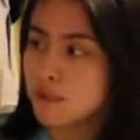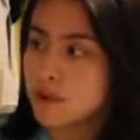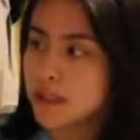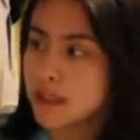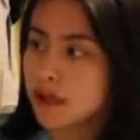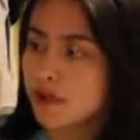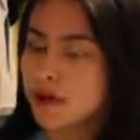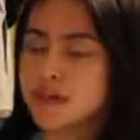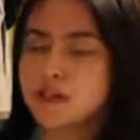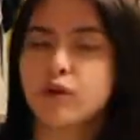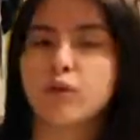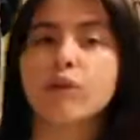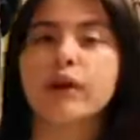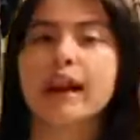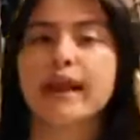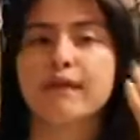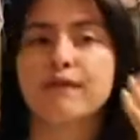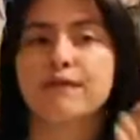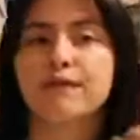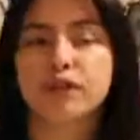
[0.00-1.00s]
when
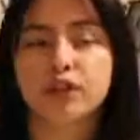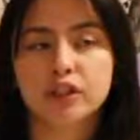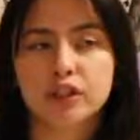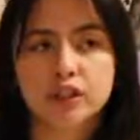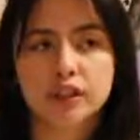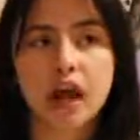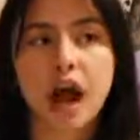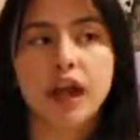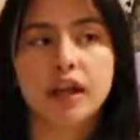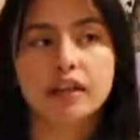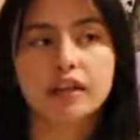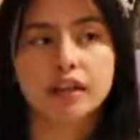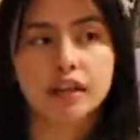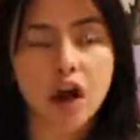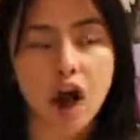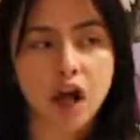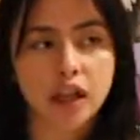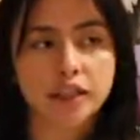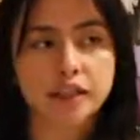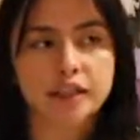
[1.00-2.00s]
I first got into
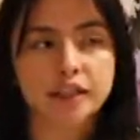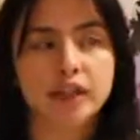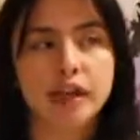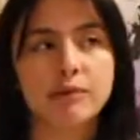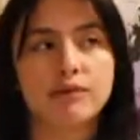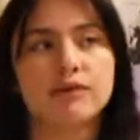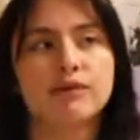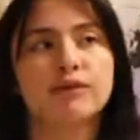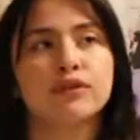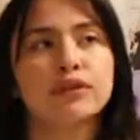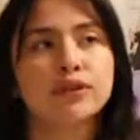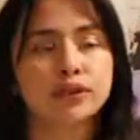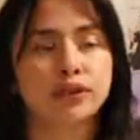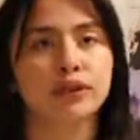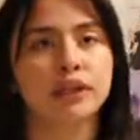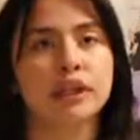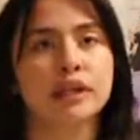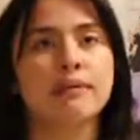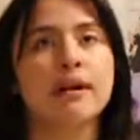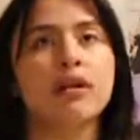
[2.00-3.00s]
college and I was first
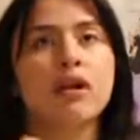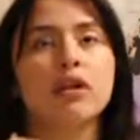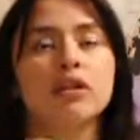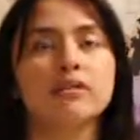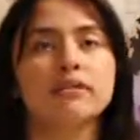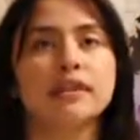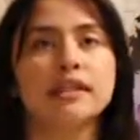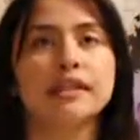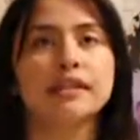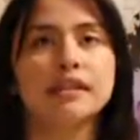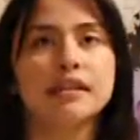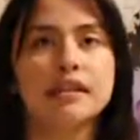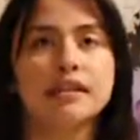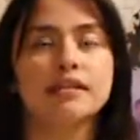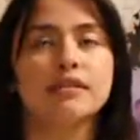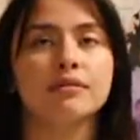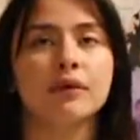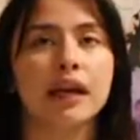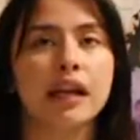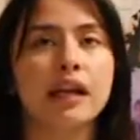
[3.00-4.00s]
learning about all of these
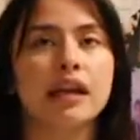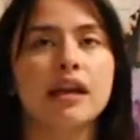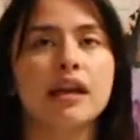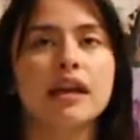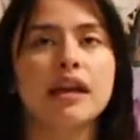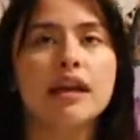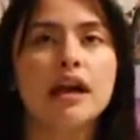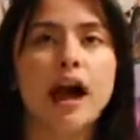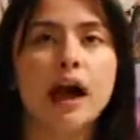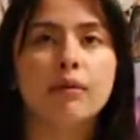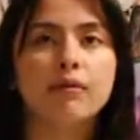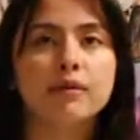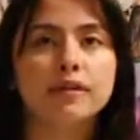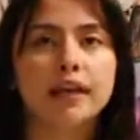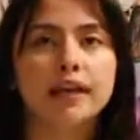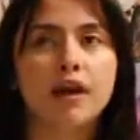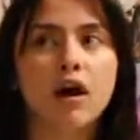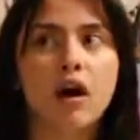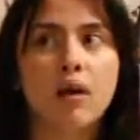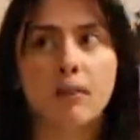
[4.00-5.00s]
things, right? I was
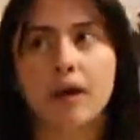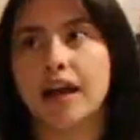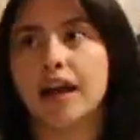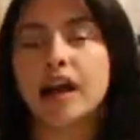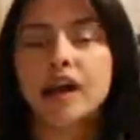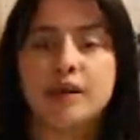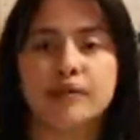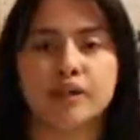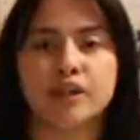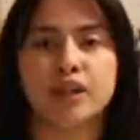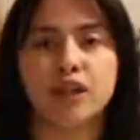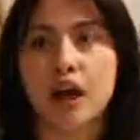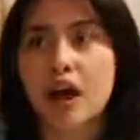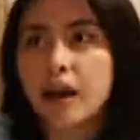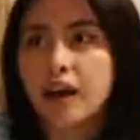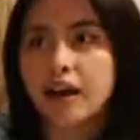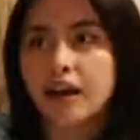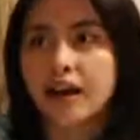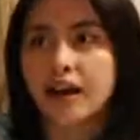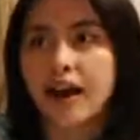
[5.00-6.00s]
like, oh my god, I'm a
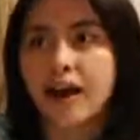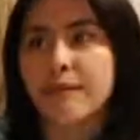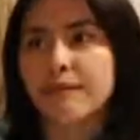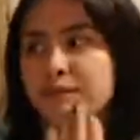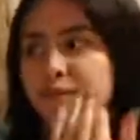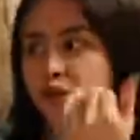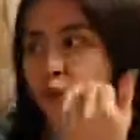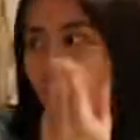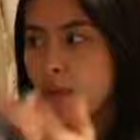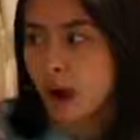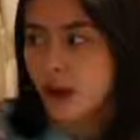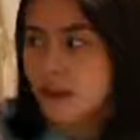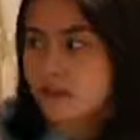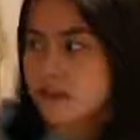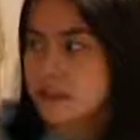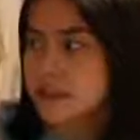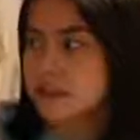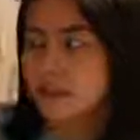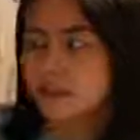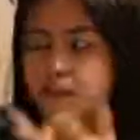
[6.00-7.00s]
Chicana. I'm so proud of
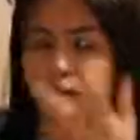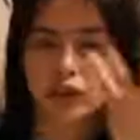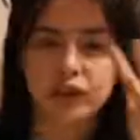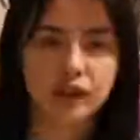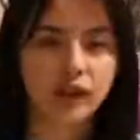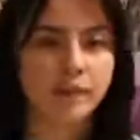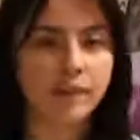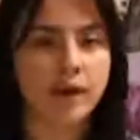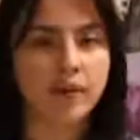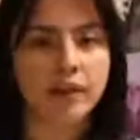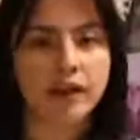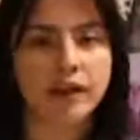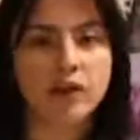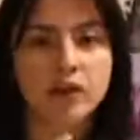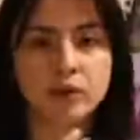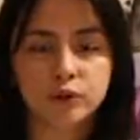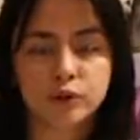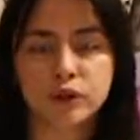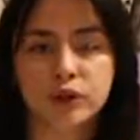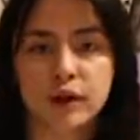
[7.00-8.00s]
this. I'm learning about my
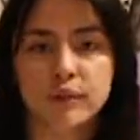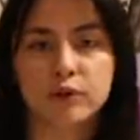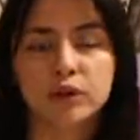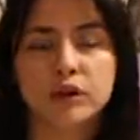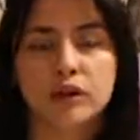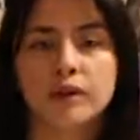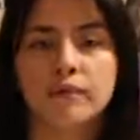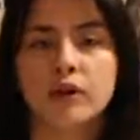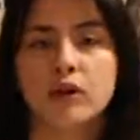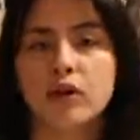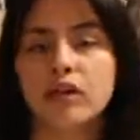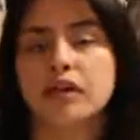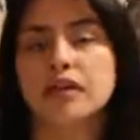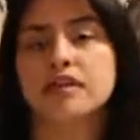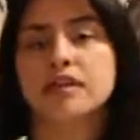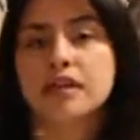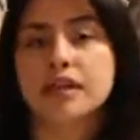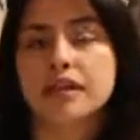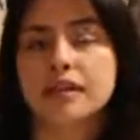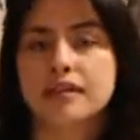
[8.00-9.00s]
culture. I'm learning about all
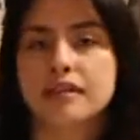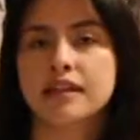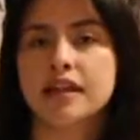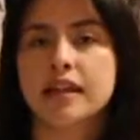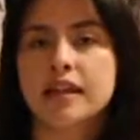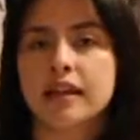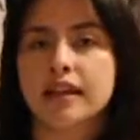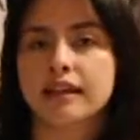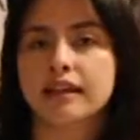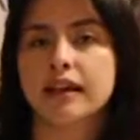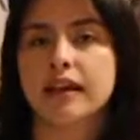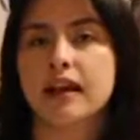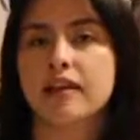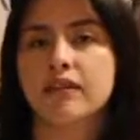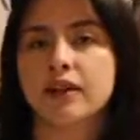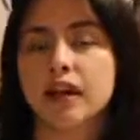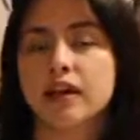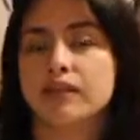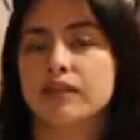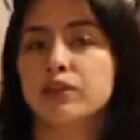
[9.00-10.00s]
these things that I
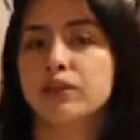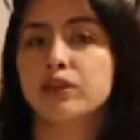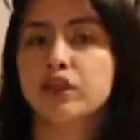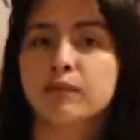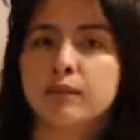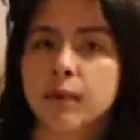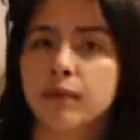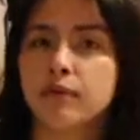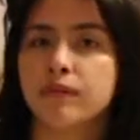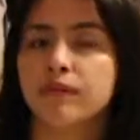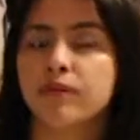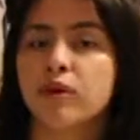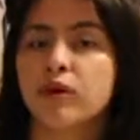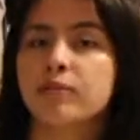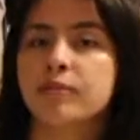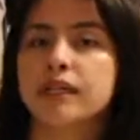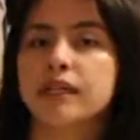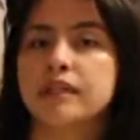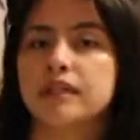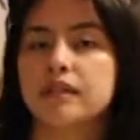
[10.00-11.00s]
never got to learn about before
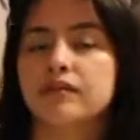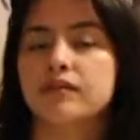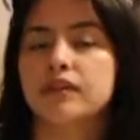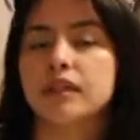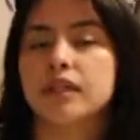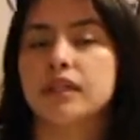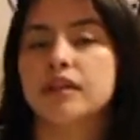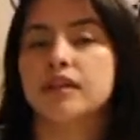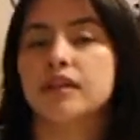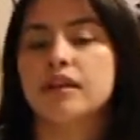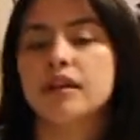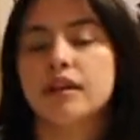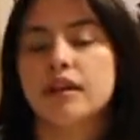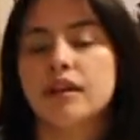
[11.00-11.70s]
because of the